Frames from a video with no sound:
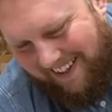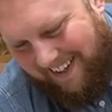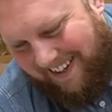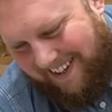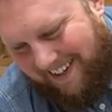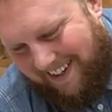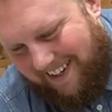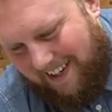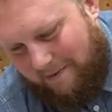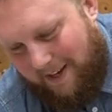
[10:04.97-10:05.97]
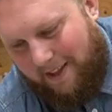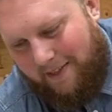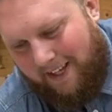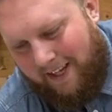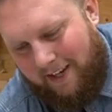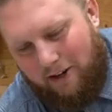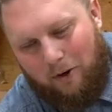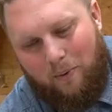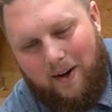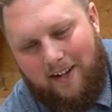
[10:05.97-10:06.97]
uh, if anything,
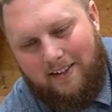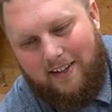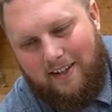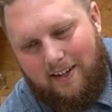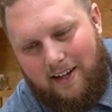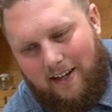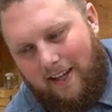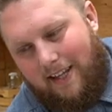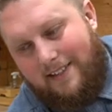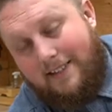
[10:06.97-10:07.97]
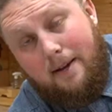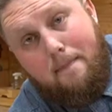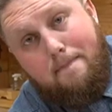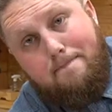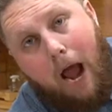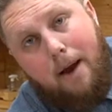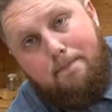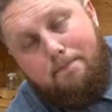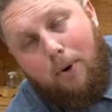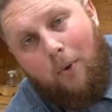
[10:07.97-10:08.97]
Eco-Weld uh, gets the
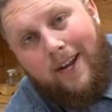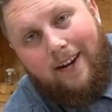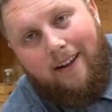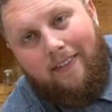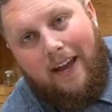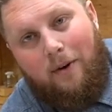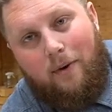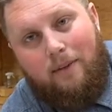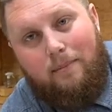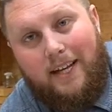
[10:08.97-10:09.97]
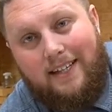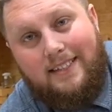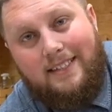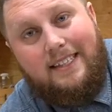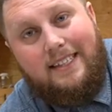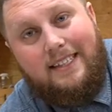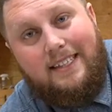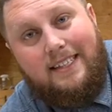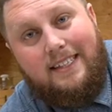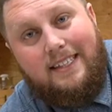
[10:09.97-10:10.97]
point on that one because it's easy
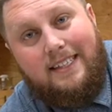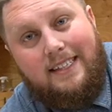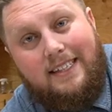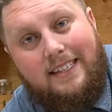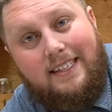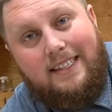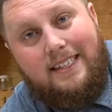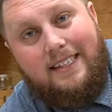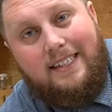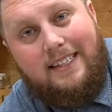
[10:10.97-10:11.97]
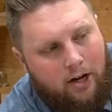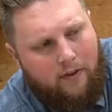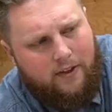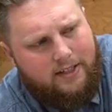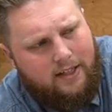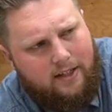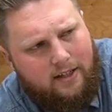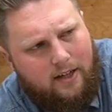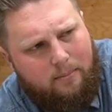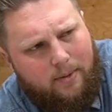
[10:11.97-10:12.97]
to say. Um, but no, there's a
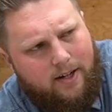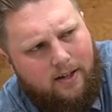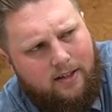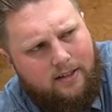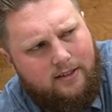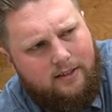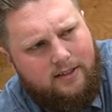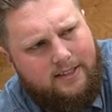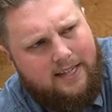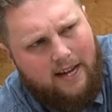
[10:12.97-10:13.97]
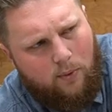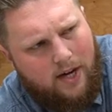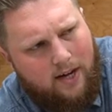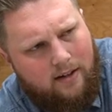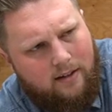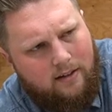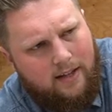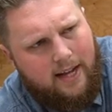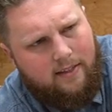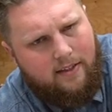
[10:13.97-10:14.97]
company called Sewa,
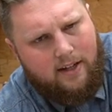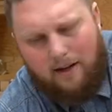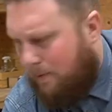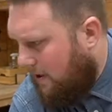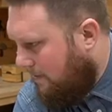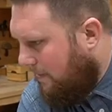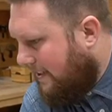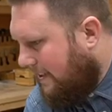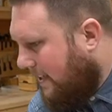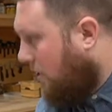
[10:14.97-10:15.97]
like the company that makes that